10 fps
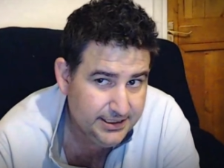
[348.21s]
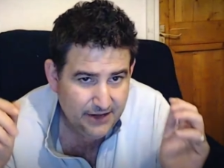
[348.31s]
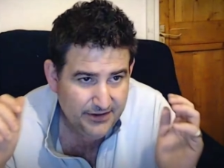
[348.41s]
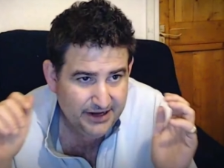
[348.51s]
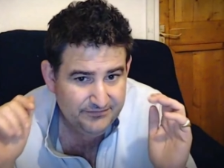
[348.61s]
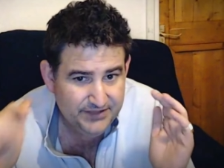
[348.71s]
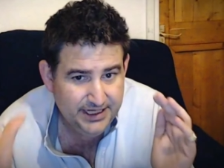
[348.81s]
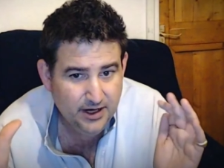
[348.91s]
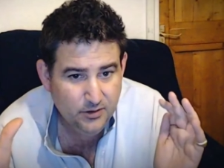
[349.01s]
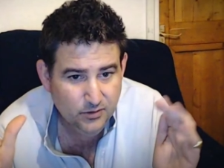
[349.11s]
Now they have
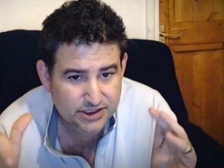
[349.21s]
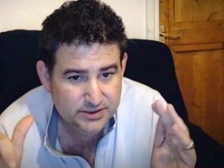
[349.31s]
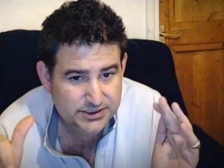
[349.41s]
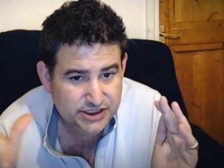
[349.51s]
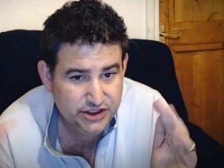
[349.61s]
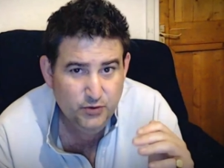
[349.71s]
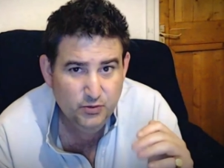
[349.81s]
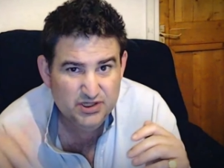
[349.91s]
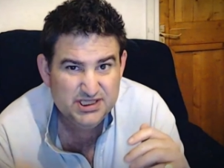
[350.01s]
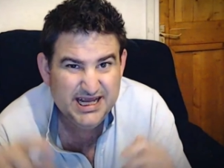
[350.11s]
neo ones, which are new
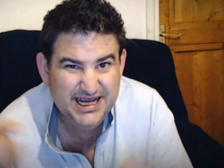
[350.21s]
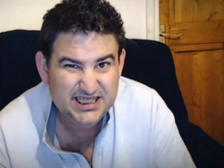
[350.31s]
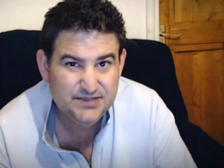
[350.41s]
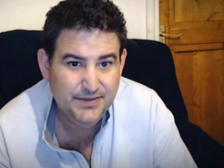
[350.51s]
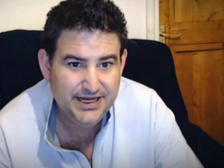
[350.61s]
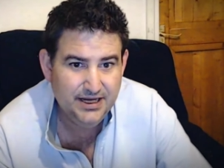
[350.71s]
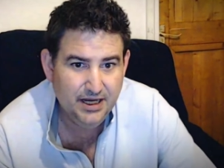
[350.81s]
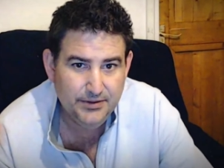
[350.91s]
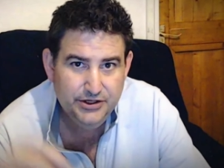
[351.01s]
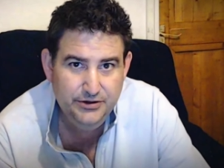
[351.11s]
ones. They get to make
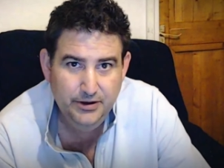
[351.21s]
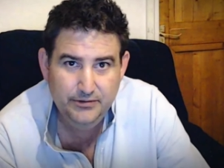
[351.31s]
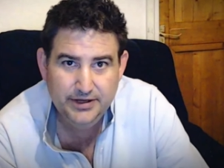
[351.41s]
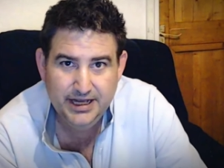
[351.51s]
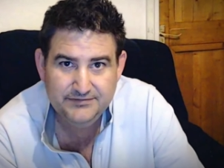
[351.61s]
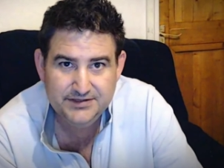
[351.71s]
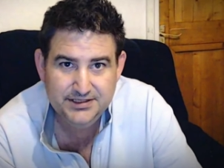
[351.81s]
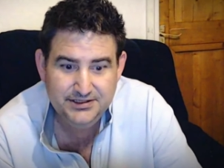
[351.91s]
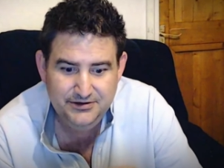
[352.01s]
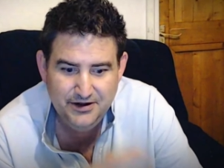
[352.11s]
up. You don't have
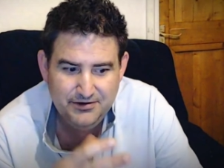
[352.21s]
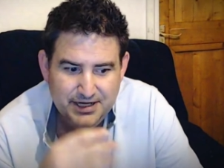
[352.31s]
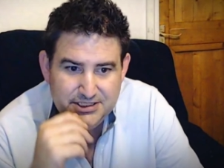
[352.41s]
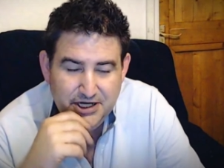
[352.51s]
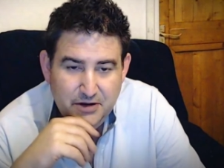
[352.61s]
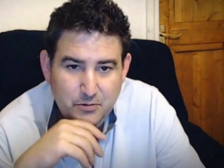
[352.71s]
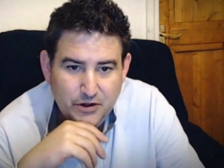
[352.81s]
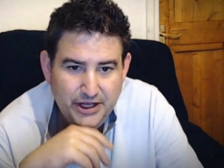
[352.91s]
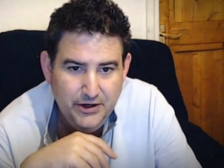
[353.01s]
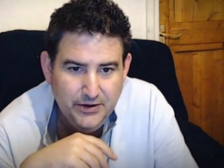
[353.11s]
to, you don't get to know what
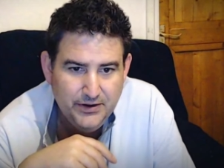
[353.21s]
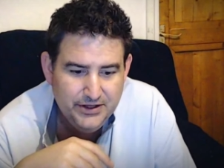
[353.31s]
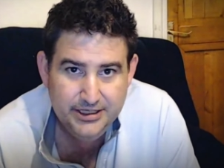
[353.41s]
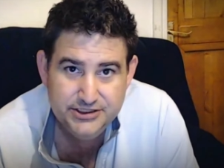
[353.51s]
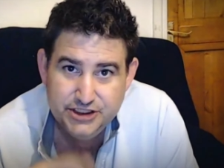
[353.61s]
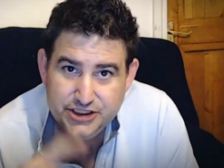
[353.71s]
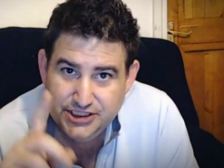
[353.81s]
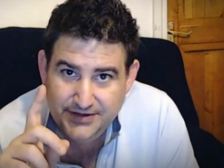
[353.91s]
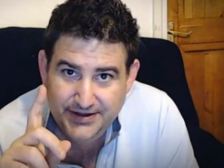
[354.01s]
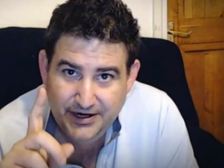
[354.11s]
they are. And just,
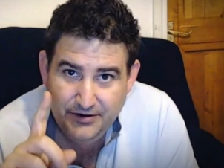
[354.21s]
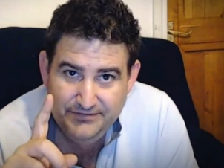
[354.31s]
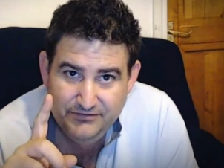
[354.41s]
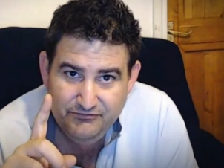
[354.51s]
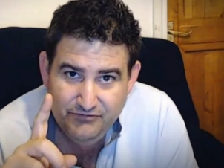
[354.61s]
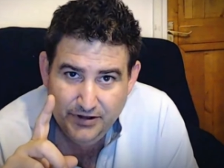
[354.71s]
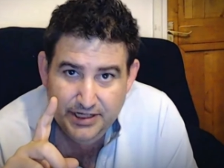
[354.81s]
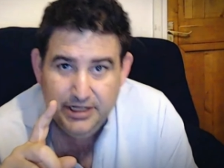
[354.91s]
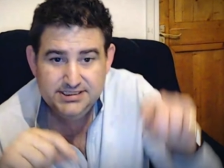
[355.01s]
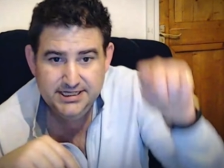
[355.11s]
and they don't even
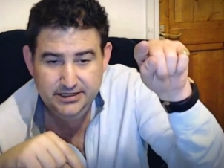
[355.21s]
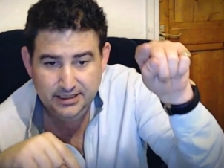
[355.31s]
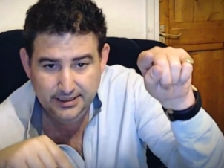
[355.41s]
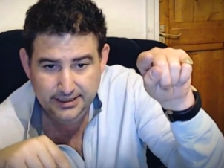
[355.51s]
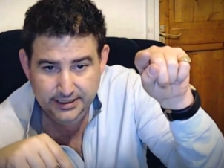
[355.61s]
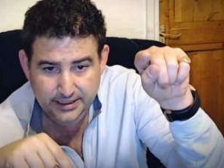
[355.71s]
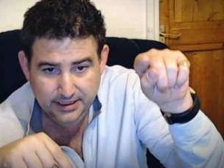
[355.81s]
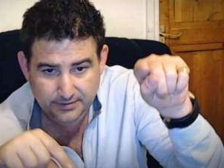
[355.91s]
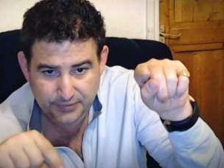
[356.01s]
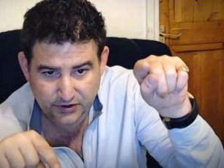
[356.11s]
run singularly
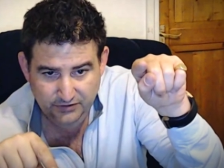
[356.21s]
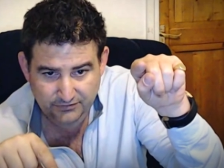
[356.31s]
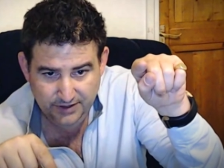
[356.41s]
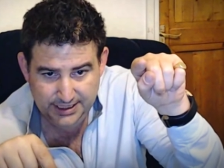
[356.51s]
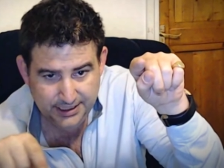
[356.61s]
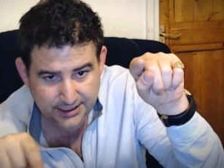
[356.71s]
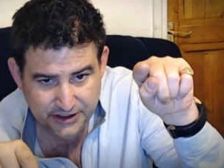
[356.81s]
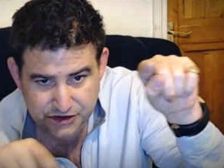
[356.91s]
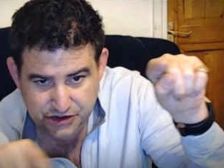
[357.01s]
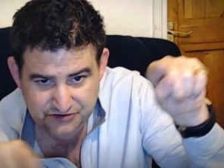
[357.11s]
and plurally, they
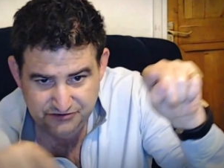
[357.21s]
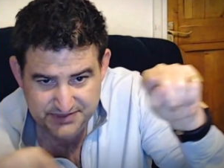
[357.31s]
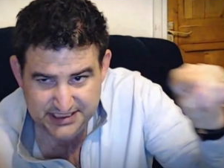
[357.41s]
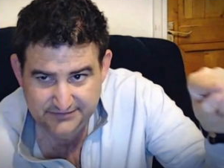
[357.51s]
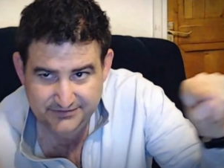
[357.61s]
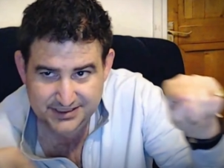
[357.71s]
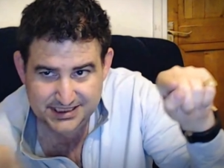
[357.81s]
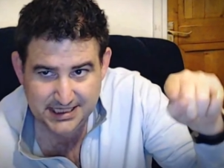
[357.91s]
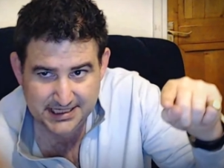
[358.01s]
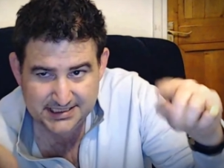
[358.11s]
can choose from different
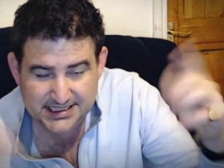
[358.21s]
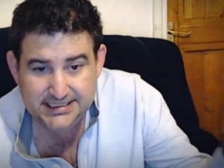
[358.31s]
sets.